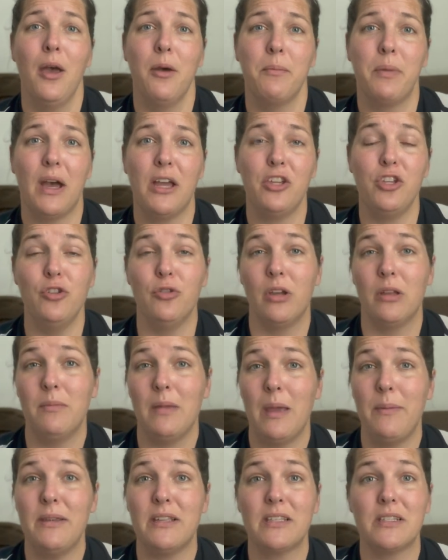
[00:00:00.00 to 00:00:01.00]
But you can
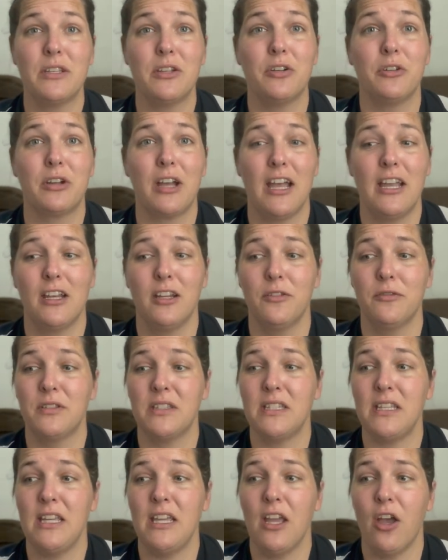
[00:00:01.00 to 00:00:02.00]
maybe still kind of
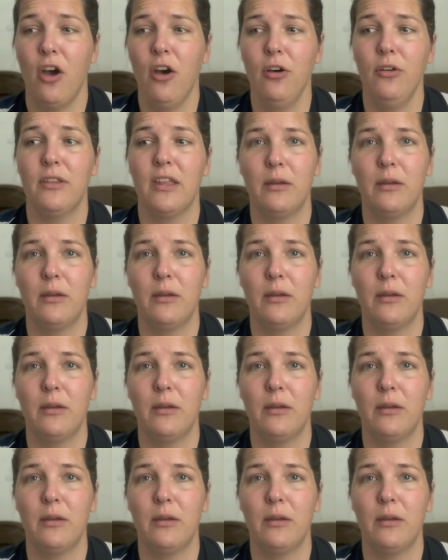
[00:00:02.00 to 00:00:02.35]
see, oh,